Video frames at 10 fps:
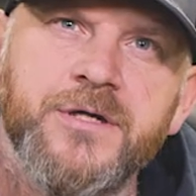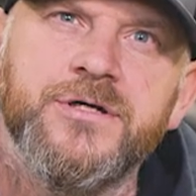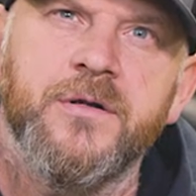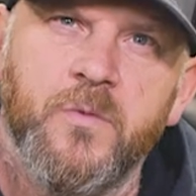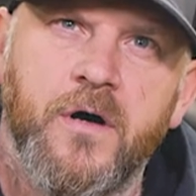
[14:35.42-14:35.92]
get
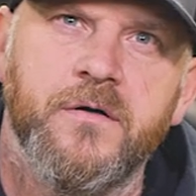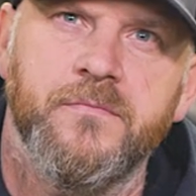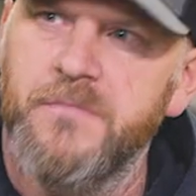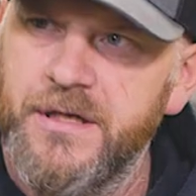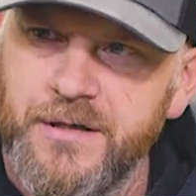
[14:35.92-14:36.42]
you on the water
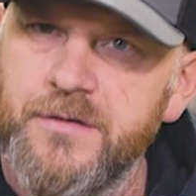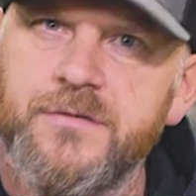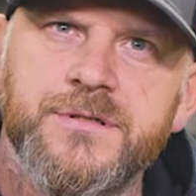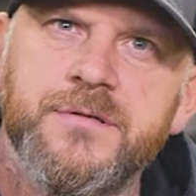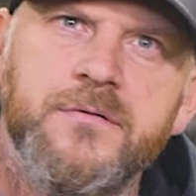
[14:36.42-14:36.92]
for many
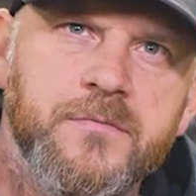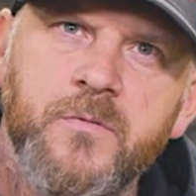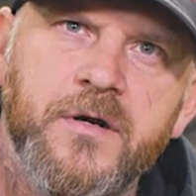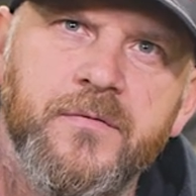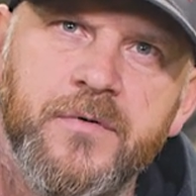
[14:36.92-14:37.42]
years and
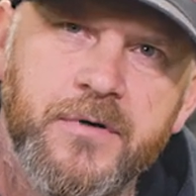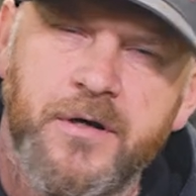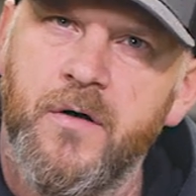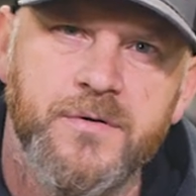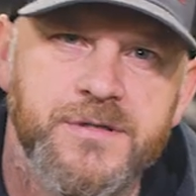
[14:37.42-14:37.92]
whatever.
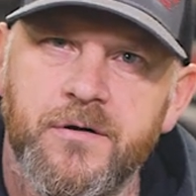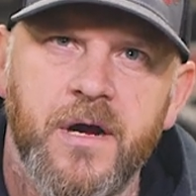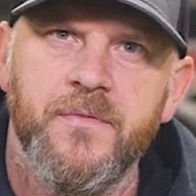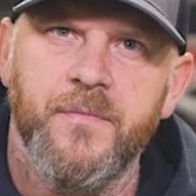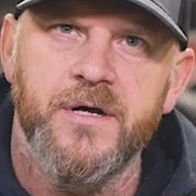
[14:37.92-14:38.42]
You always can
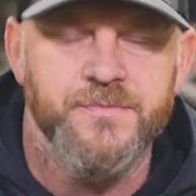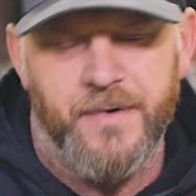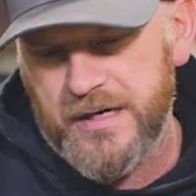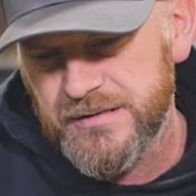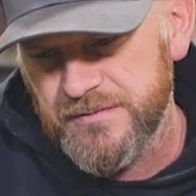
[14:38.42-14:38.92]
grab the buzz
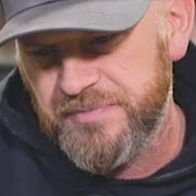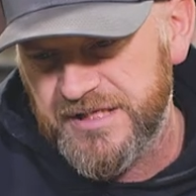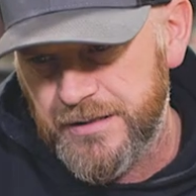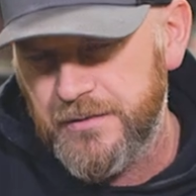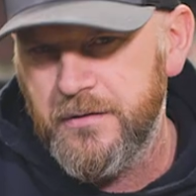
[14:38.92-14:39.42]
box
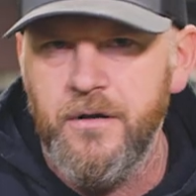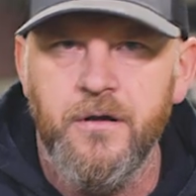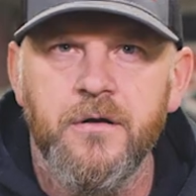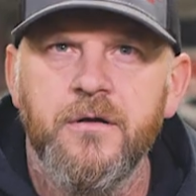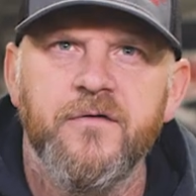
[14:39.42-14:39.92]
and
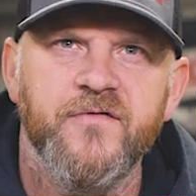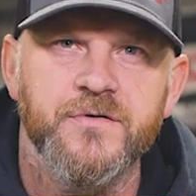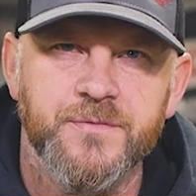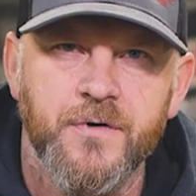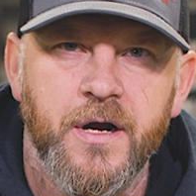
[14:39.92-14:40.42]

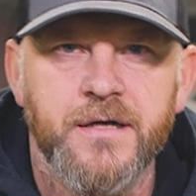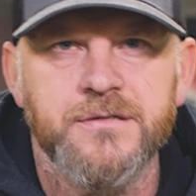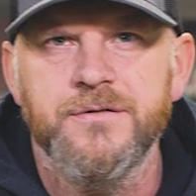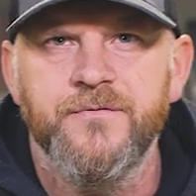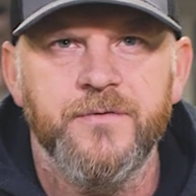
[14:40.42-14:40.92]
fill some cracks
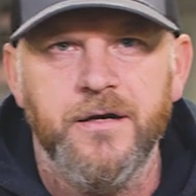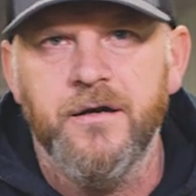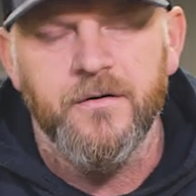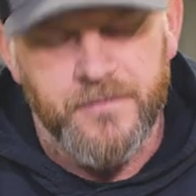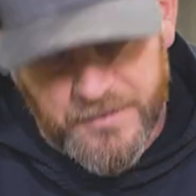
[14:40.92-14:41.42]
and take
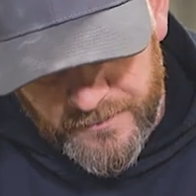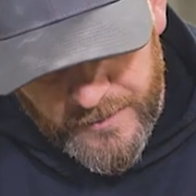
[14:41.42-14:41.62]
care of it.